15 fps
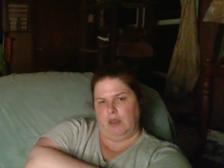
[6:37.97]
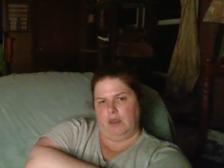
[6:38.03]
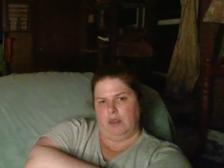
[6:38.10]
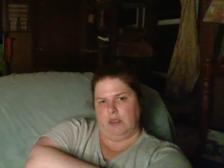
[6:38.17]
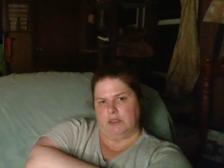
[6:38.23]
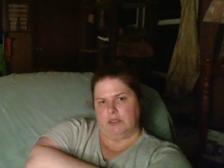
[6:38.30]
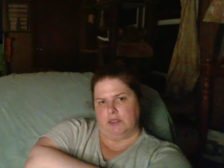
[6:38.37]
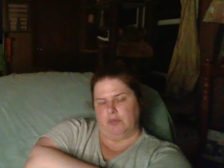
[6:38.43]

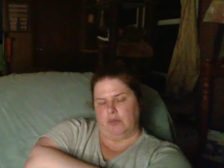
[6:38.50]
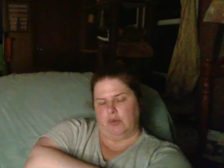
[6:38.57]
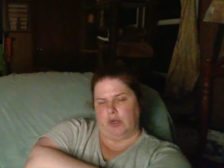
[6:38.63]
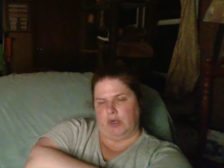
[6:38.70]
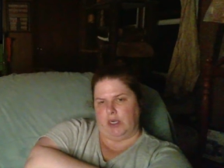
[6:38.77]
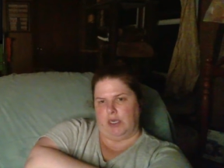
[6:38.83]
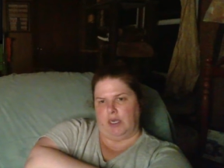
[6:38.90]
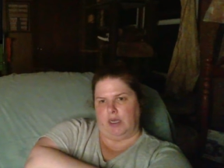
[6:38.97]
It's a
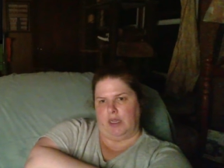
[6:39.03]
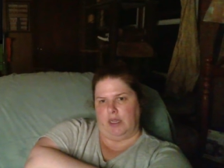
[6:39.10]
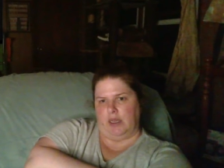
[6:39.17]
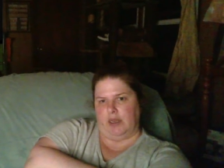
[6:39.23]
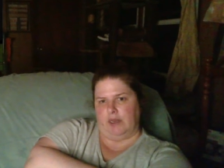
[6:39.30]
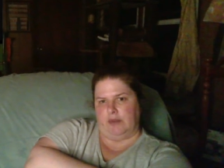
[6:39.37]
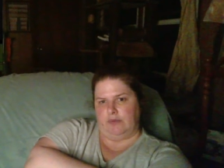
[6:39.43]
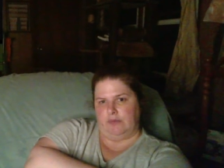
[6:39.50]
pretty
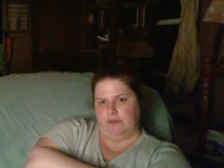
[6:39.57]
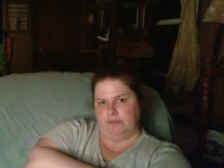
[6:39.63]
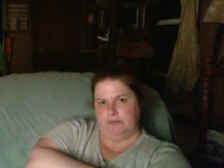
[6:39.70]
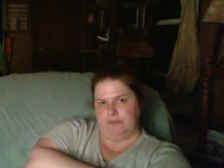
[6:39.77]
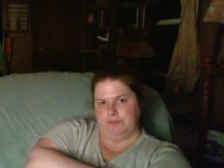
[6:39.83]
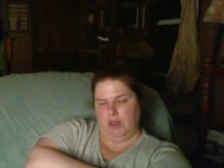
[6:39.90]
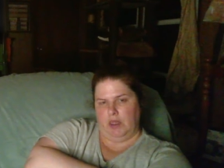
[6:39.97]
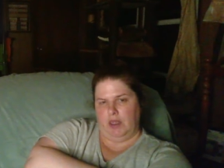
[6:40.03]
nightgown.
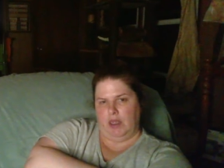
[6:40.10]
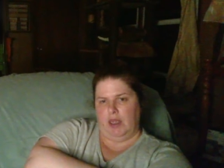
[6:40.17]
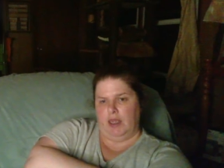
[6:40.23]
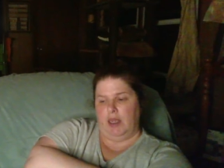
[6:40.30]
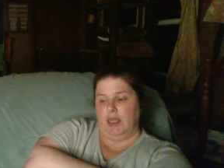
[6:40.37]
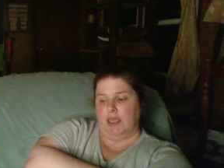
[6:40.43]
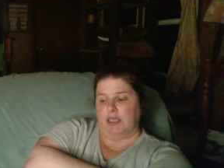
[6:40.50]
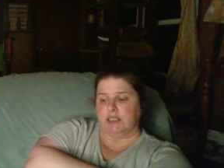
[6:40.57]

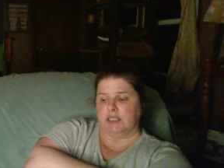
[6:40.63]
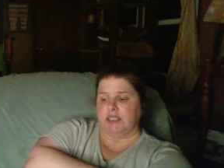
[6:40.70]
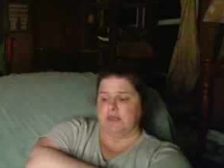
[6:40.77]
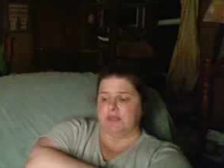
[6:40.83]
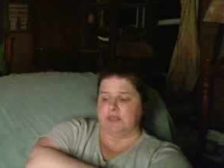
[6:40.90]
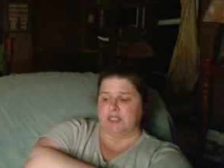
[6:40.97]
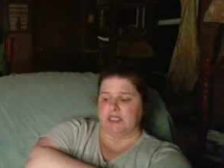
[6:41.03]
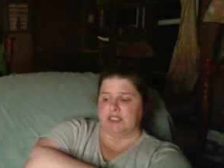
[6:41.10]
It
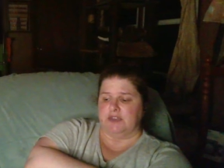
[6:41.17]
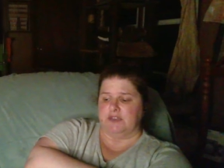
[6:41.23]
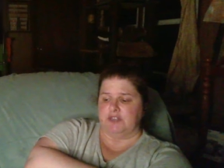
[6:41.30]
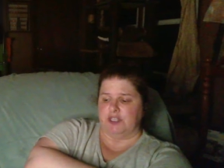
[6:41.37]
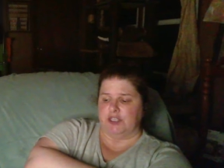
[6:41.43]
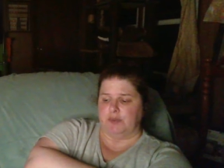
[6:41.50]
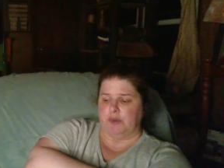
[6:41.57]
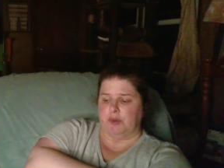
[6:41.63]
seems as if
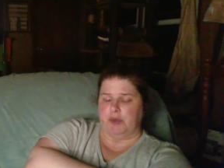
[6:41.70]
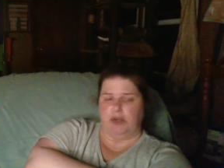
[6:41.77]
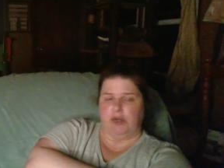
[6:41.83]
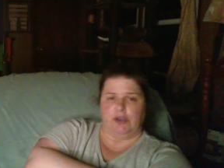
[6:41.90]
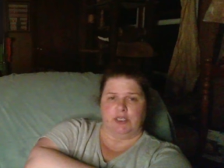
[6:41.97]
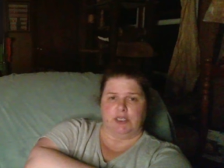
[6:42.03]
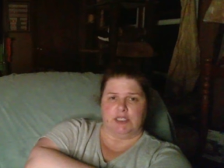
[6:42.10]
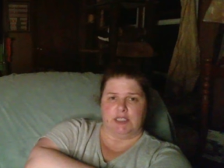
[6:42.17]
she's
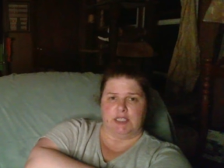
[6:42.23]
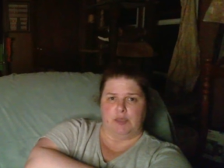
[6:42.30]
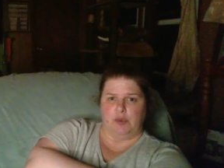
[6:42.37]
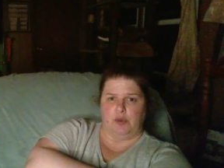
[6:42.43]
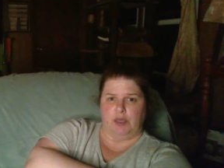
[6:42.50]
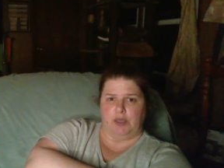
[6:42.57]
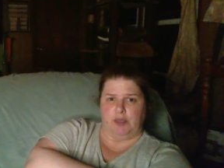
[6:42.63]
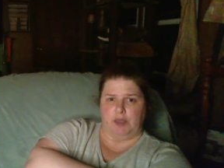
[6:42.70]
preparing to sleep
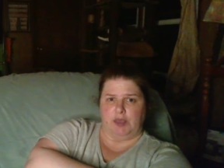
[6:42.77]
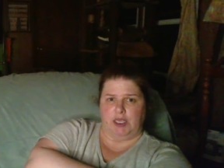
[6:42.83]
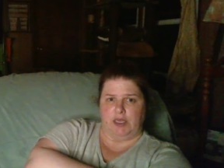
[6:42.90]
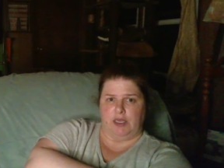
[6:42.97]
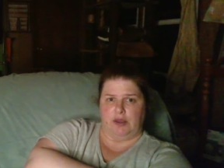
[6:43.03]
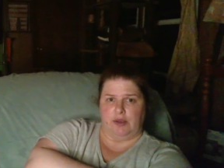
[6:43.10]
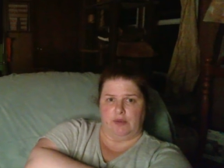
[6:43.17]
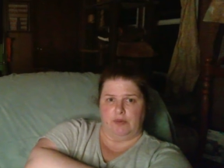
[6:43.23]
with him
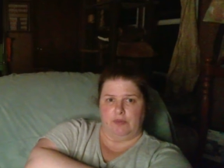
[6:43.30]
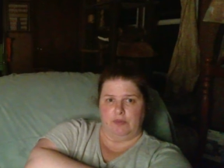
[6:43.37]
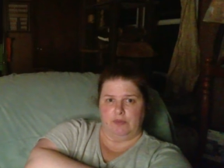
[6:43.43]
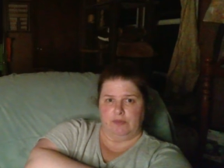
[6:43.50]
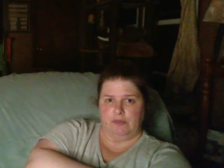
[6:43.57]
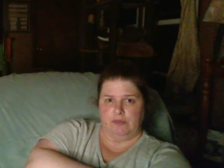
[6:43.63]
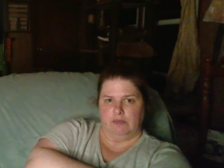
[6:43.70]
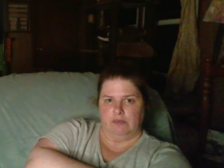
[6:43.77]
again, though.
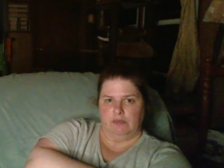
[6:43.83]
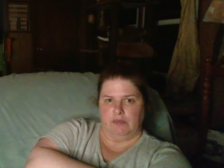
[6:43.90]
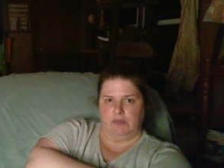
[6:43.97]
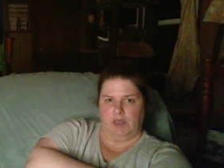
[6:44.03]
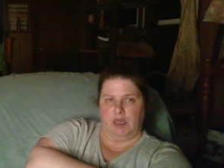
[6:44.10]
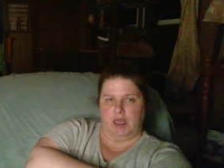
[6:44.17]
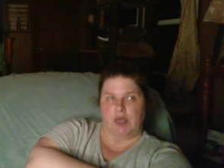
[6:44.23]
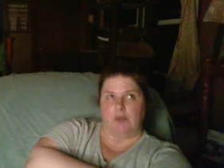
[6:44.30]

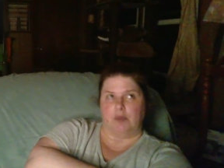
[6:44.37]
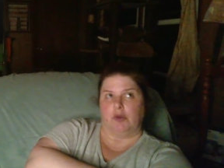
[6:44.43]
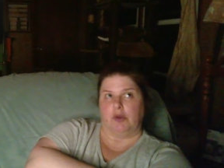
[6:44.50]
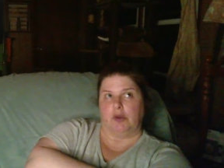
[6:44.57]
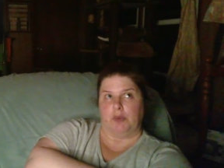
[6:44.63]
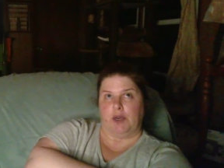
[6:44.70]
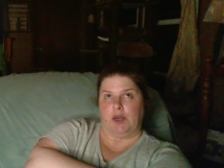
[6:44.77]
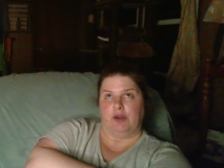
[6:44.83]
Kind of
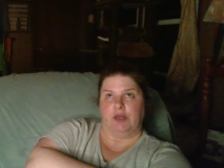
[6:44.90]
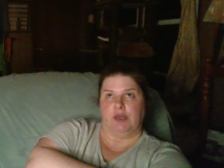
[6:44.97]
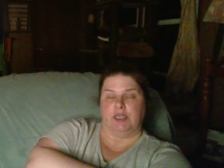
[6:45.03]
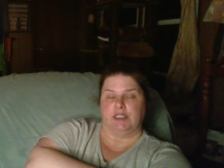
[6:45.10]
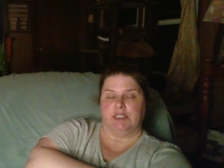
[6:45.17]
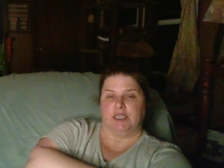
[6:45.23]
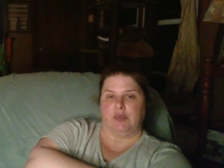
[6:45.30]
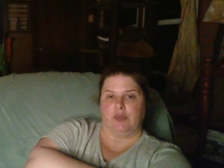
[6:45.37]
preparing
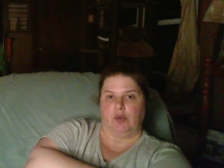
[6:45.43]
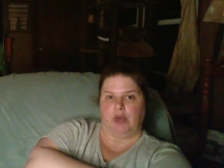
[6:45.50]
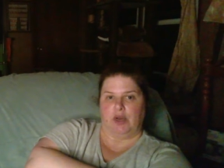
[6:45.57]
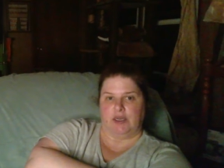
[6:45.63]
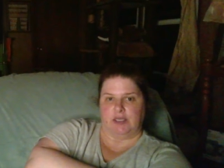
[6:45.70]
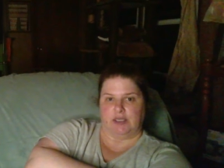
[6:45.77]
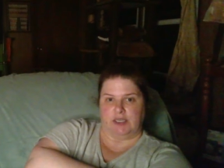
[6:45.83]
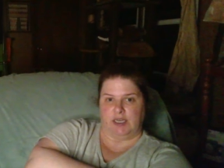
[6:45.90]
to get
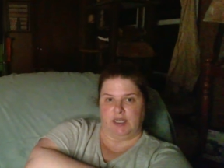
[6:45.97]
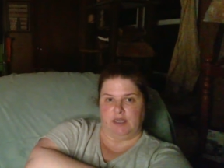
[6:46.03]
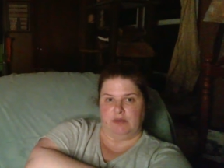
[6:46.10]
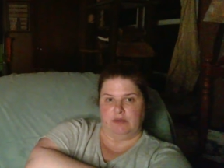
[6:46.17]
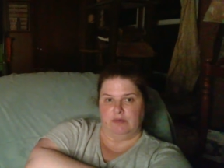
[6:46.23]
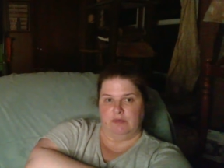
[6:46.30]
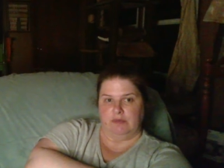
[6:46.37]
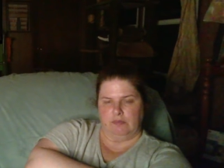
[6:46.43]
pregnant
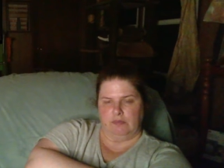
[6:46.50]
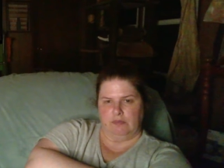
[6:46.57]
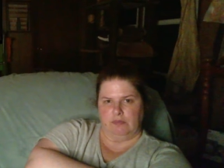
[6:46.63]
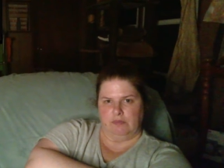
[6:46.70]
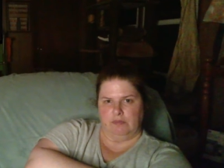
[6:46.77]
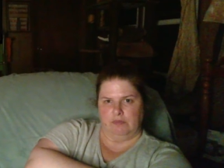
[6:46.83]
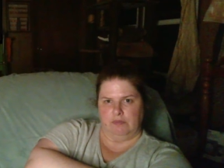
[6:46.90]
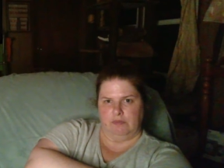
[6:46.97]
again.
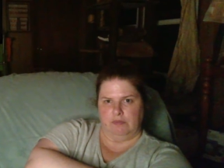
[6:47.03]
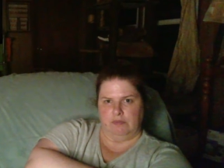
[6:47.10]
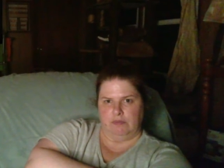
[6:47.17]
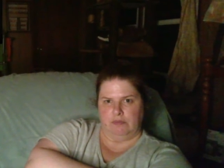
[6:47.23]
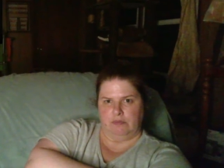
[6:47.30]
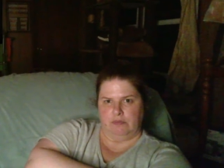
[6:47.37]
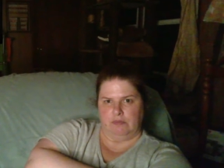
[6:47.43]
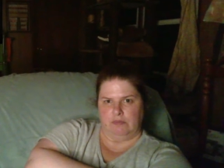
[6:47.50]

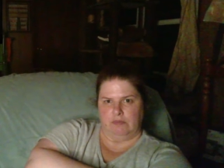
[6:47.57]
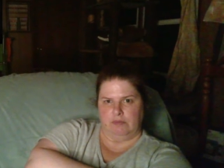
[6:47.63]
Princess.